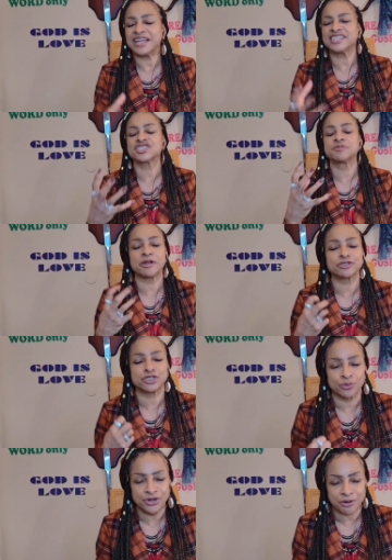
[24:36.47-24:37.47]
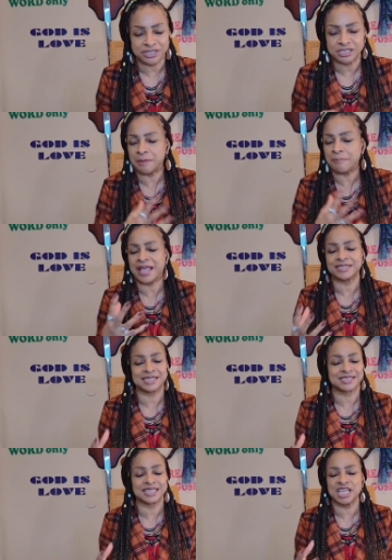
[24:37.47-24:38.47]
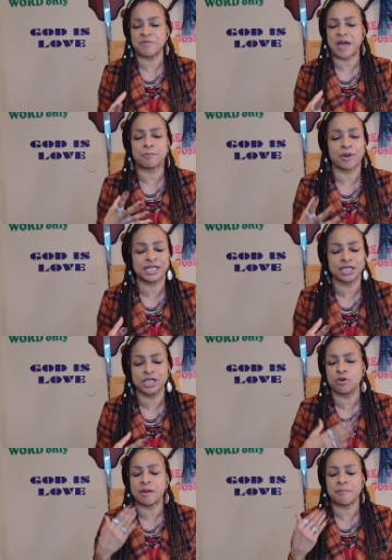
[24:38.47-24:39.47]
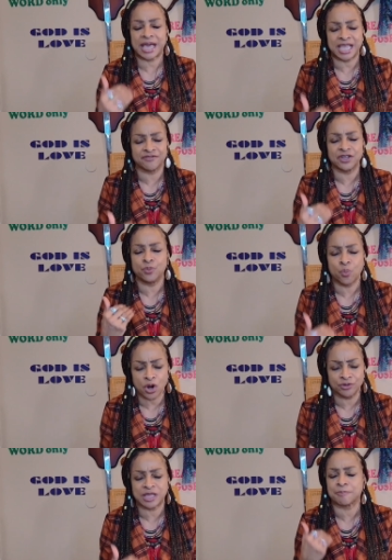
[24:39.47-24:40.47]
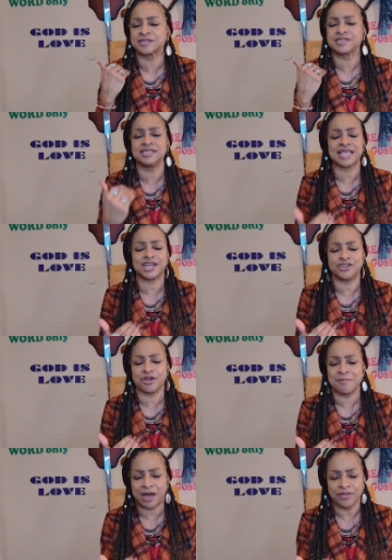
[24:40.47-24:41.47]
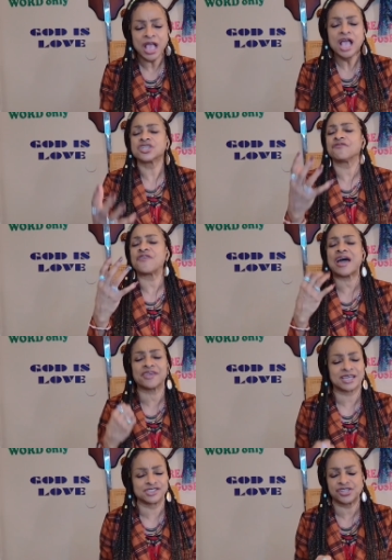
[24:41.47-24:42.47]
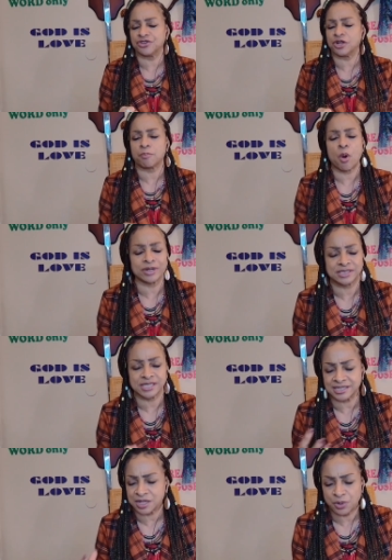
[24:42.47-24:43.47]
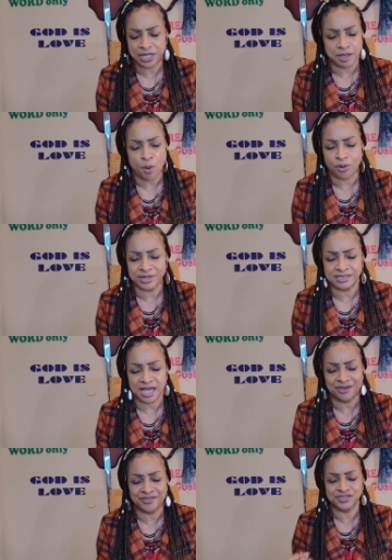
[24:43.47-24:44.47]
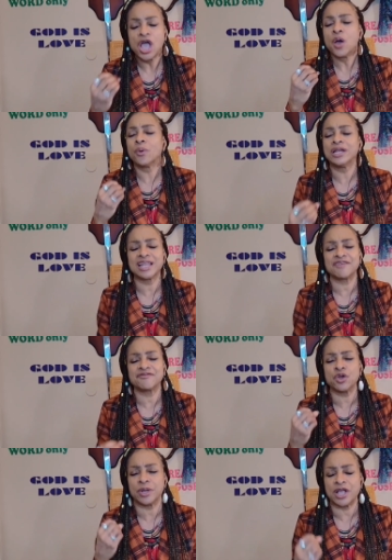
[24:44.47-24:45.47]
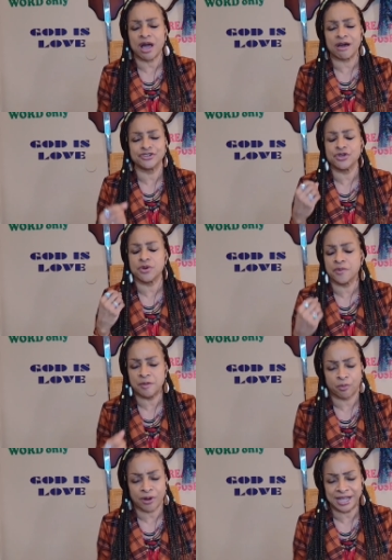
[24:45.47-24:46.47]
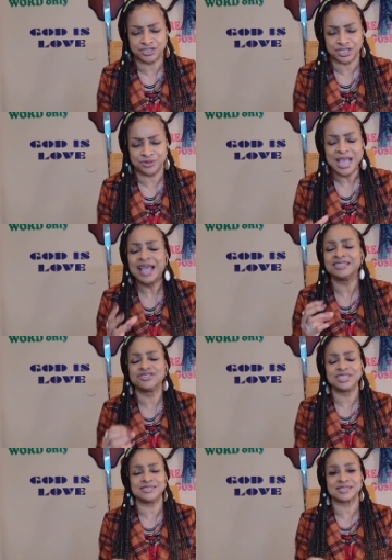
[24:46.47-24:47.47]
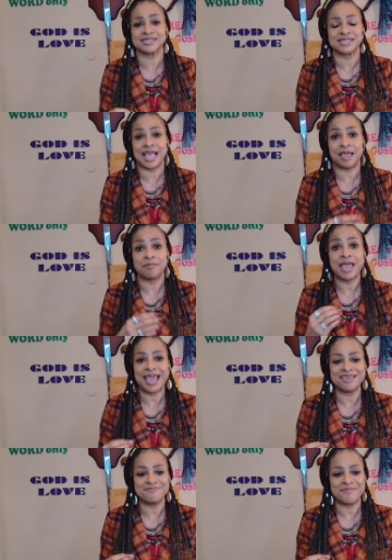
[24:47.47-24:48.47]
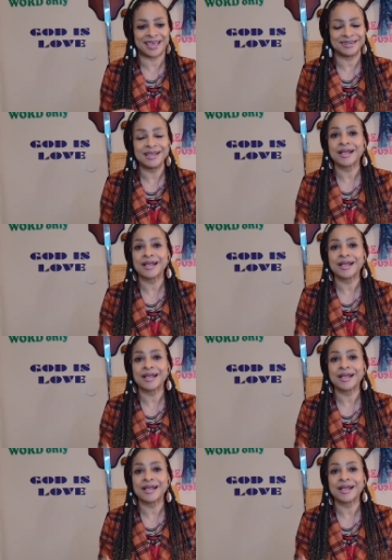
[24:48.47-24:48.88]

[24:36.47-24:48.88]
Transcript: that is spiritual nourishment. Man doesn't live by bread alone, but by every word that proceeds out of your mouth. So, Father, continue to pour into us that we can pour into others. We love you, we honor you, and we praise you. In Jesus' name, amen.